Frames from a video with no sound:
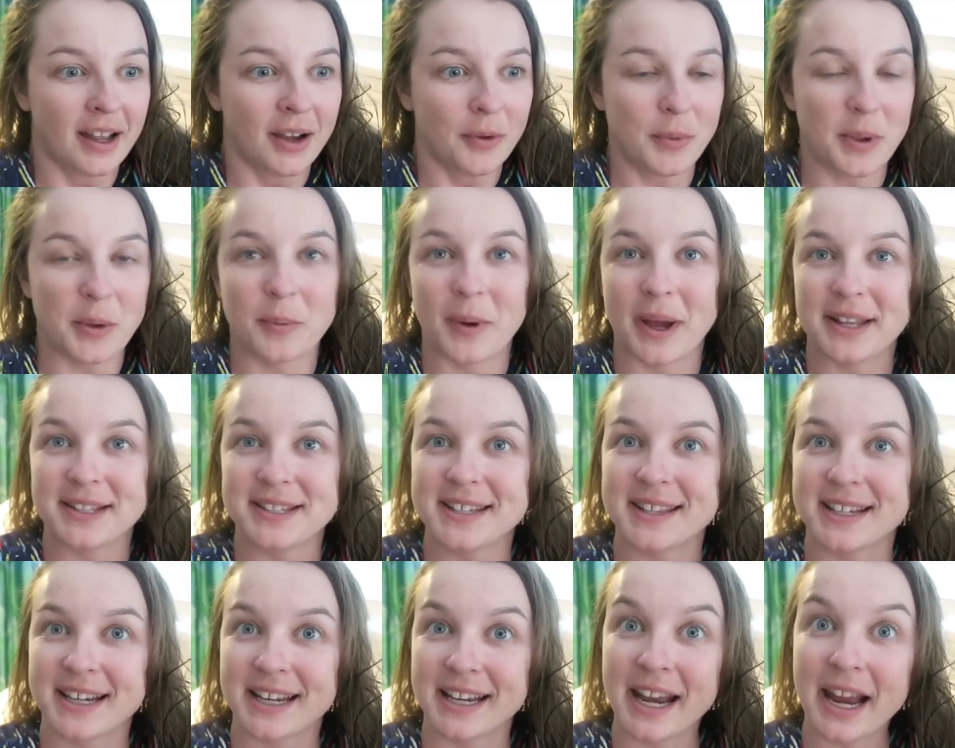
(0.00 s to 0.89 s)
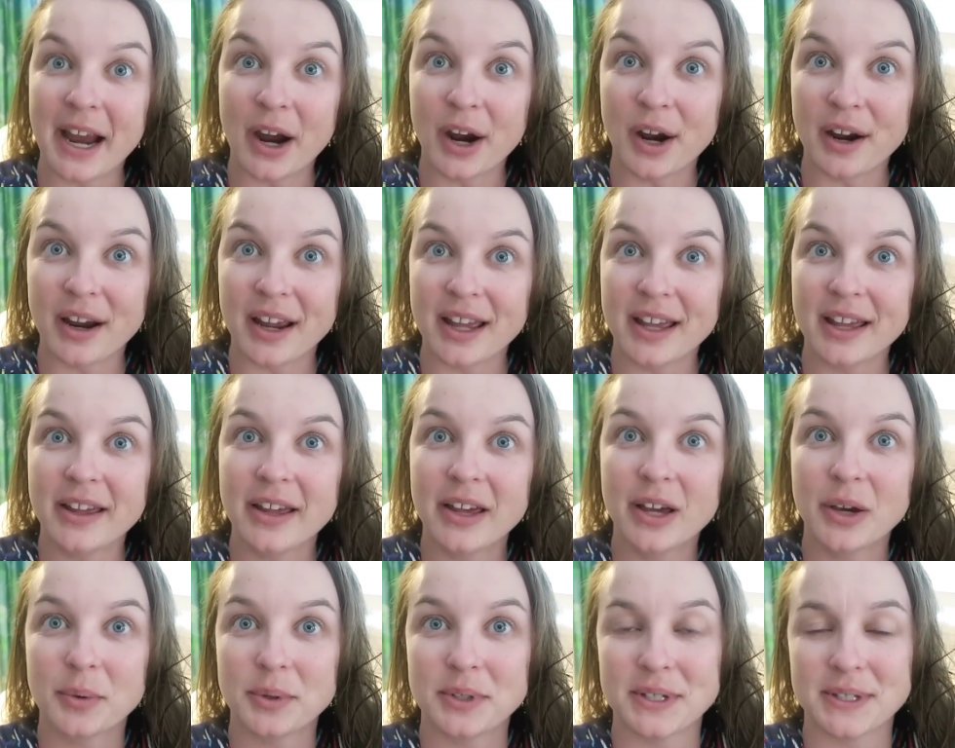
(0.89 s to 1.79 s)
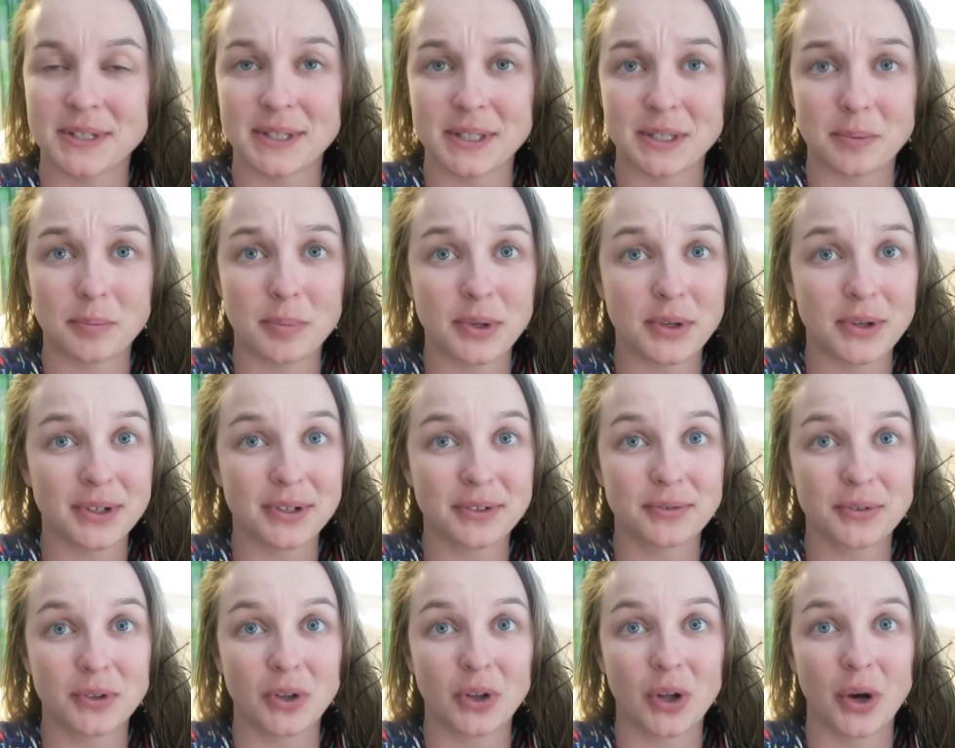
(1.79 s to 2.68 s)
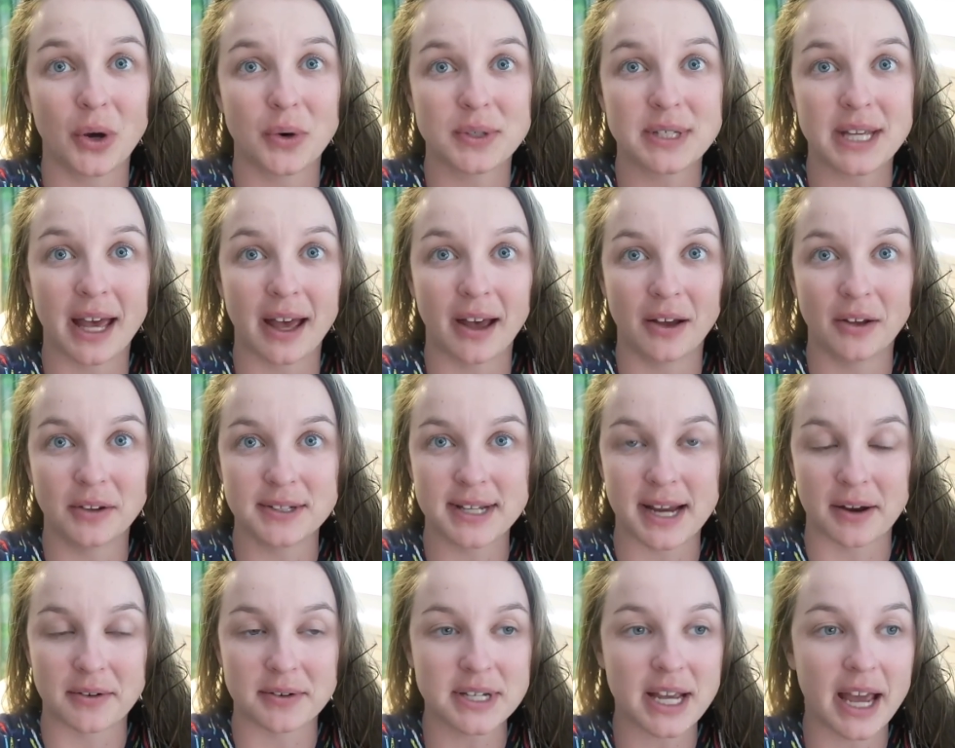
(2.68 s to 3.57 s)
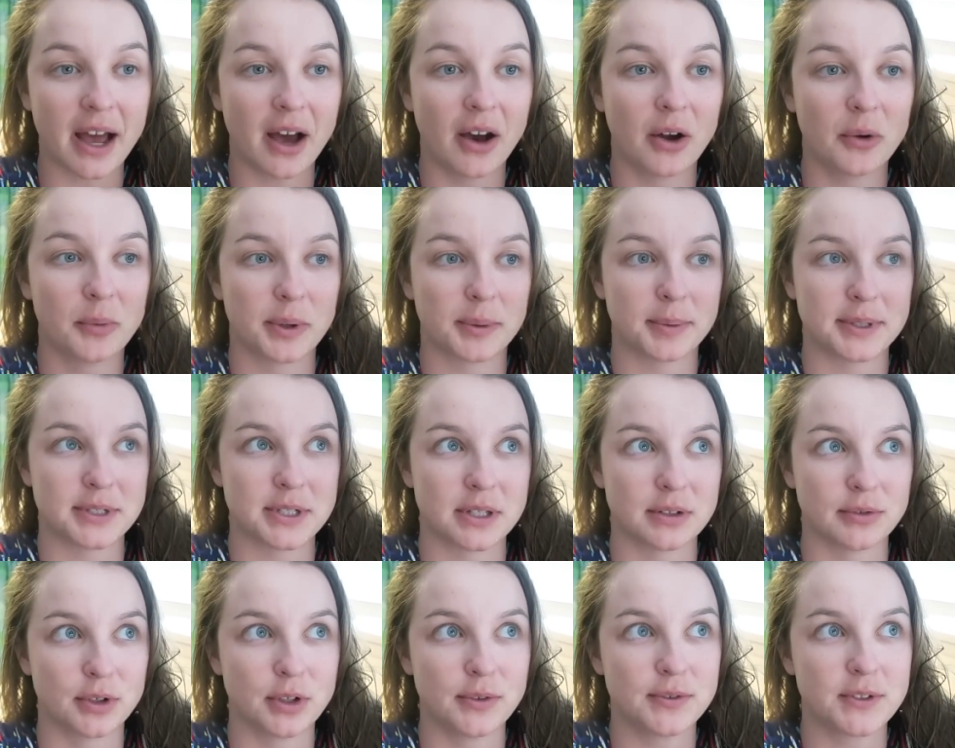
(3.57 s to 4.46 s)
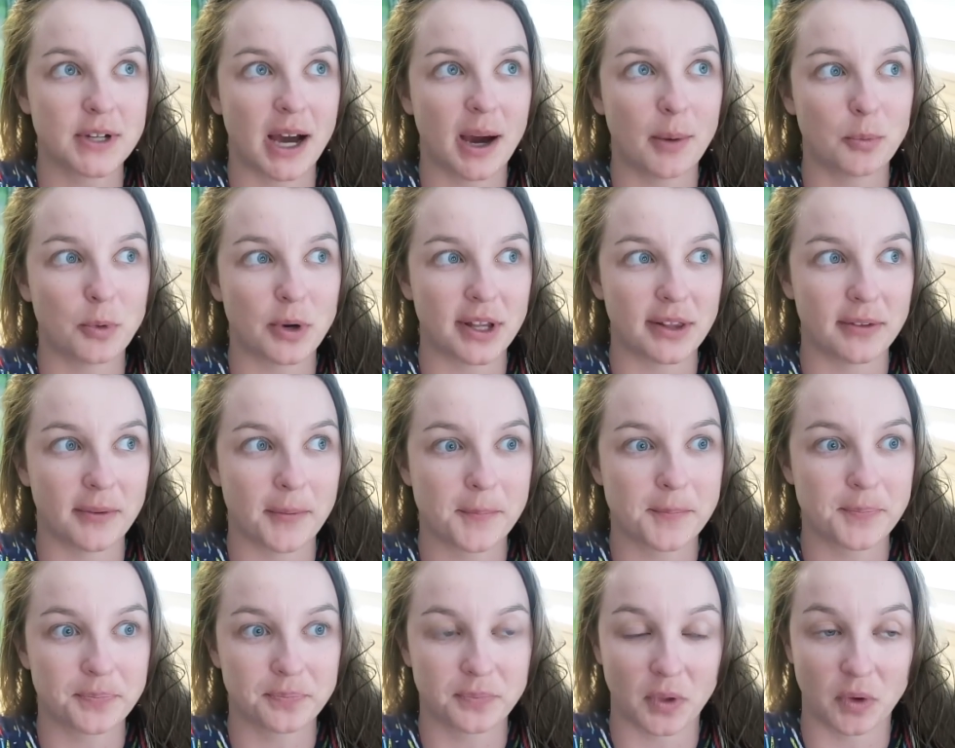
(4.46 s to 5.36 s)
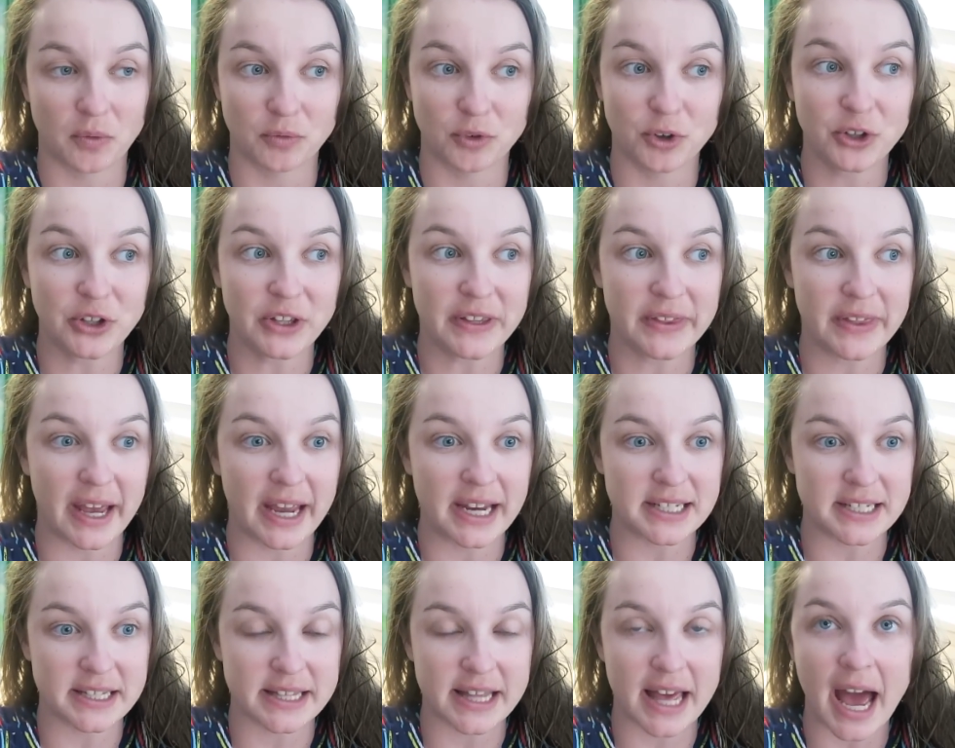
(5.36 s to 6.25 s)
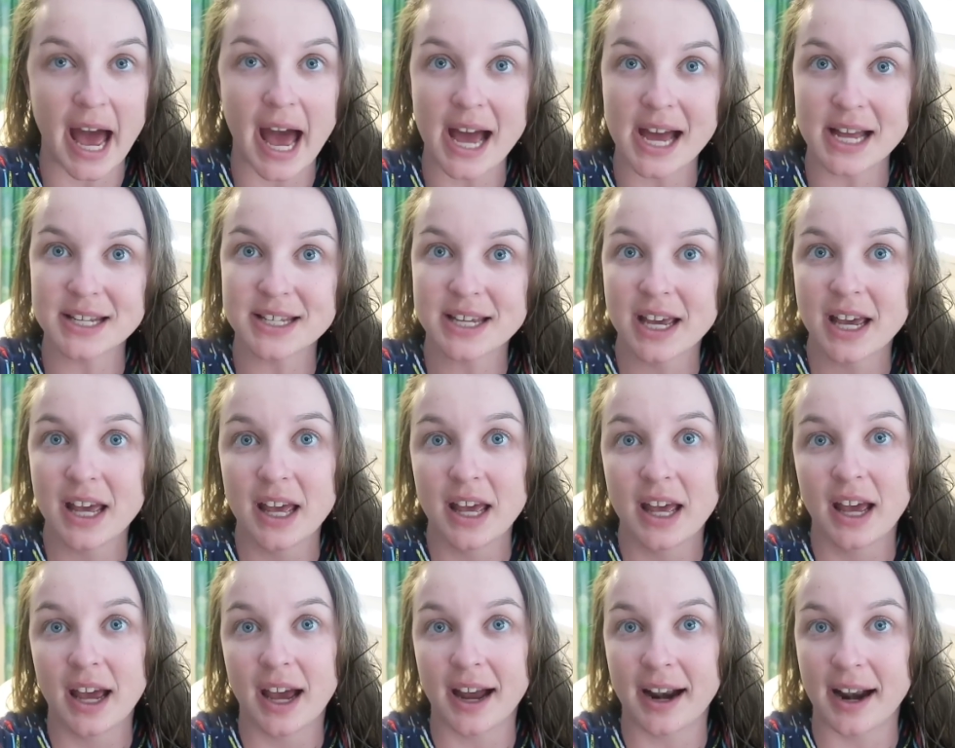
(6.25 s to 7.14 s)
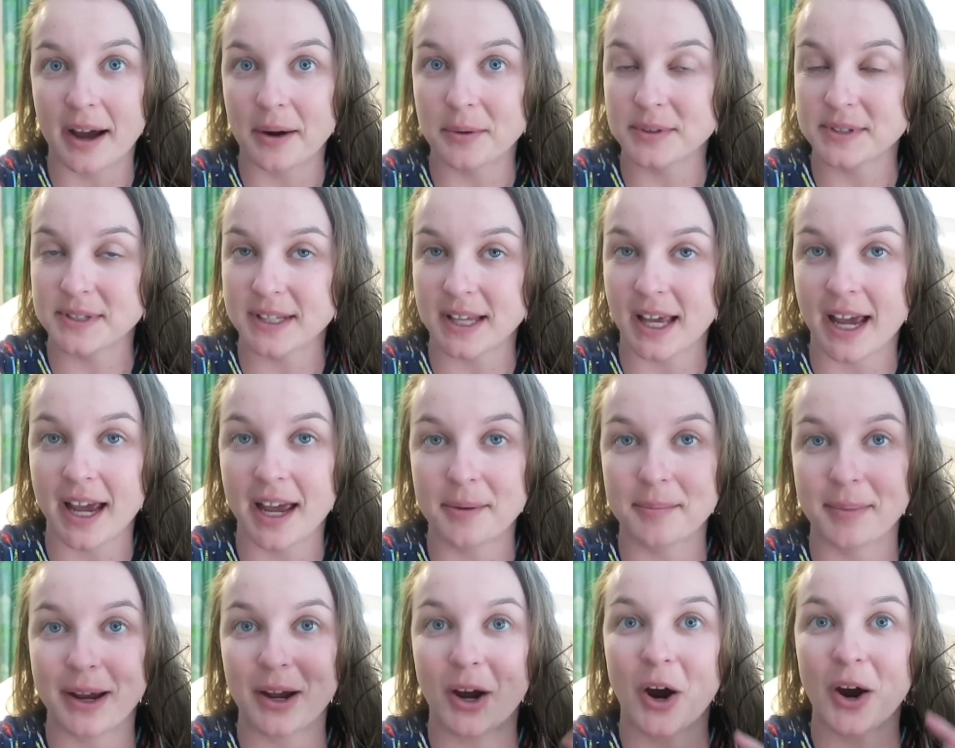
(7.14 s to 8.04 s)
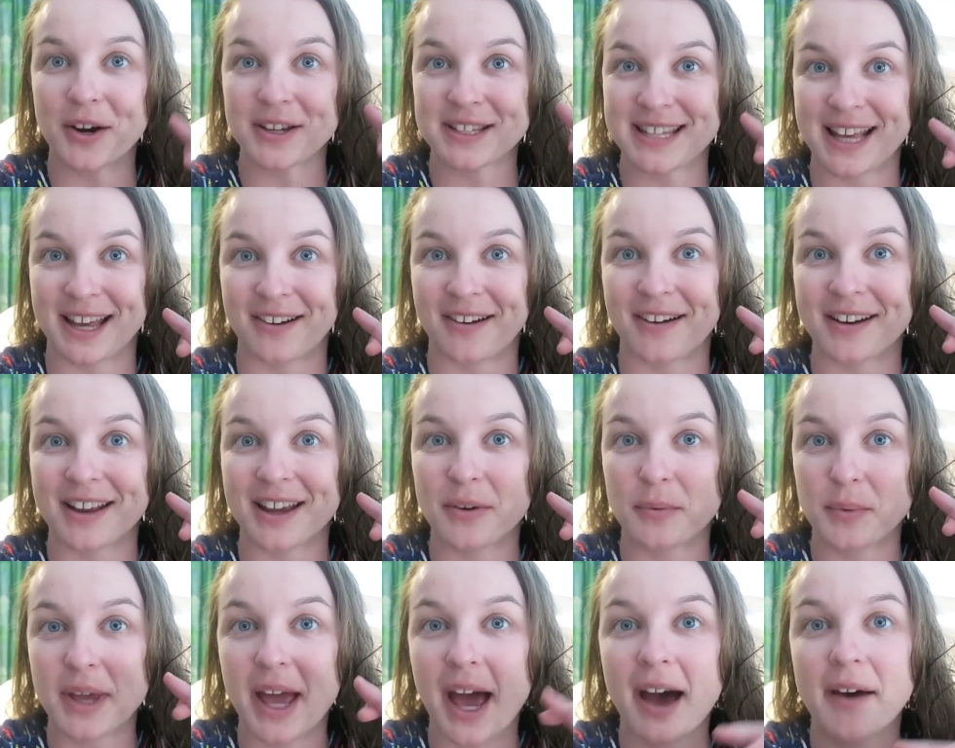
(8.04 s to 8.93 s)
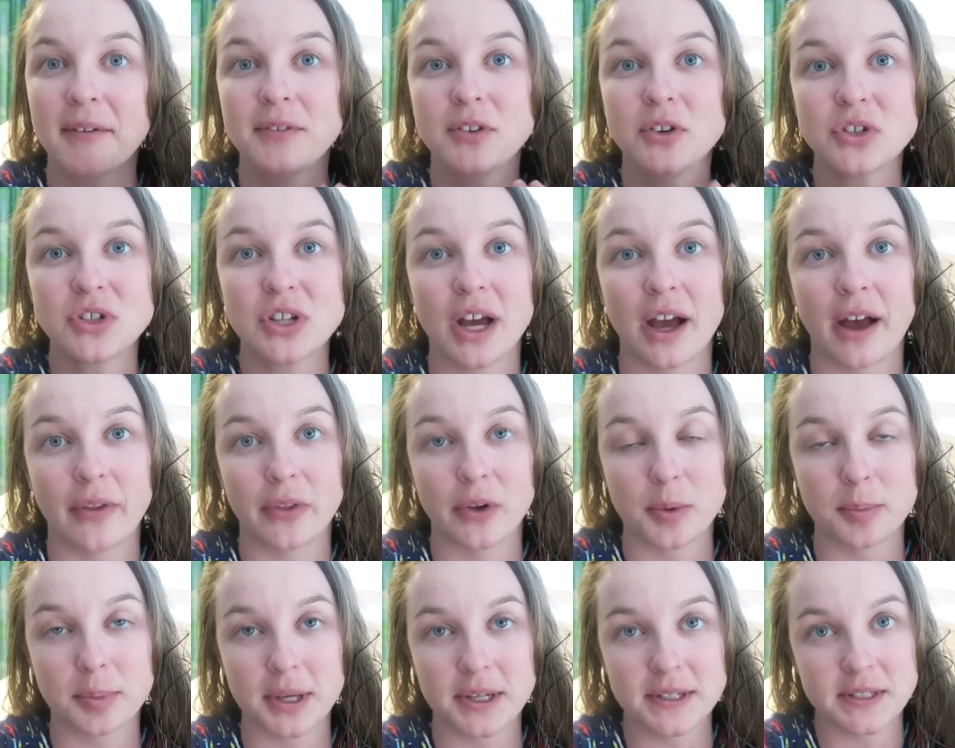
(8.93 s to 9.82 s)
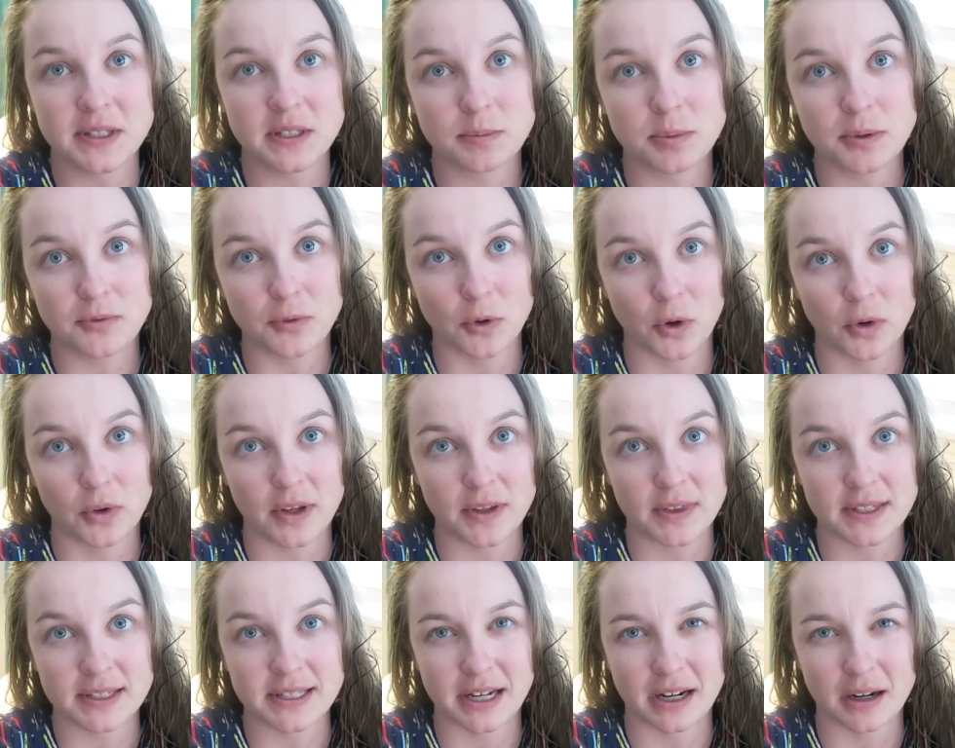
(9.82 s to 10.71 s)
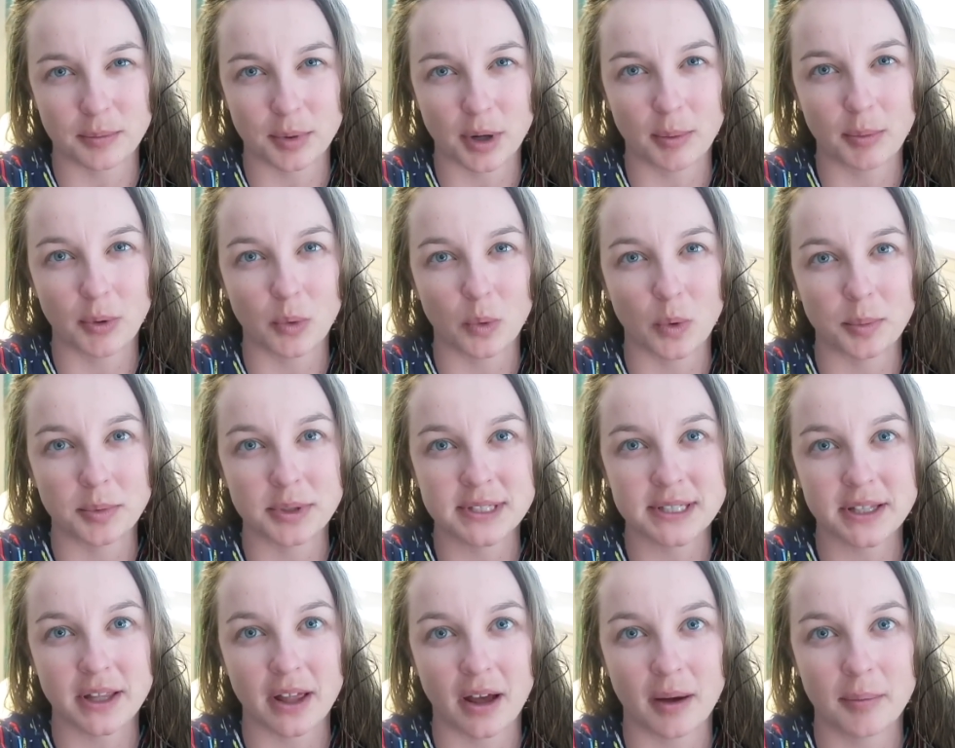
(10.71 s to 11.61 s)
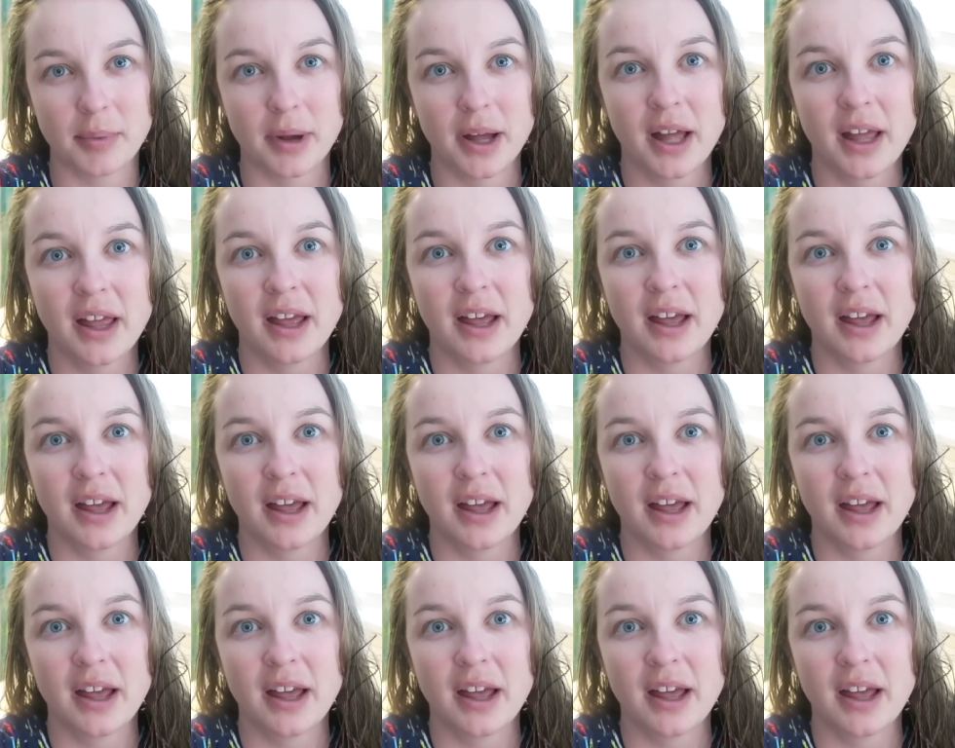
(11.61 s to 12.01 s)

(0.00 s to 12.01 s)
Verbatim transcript: we went to the Canary, which is this beautiful hotel downtown. We went to the rooftop. We really liked that and I was I had my heart set on it. We have looked at other places before like the Santa Barbara Women's Club.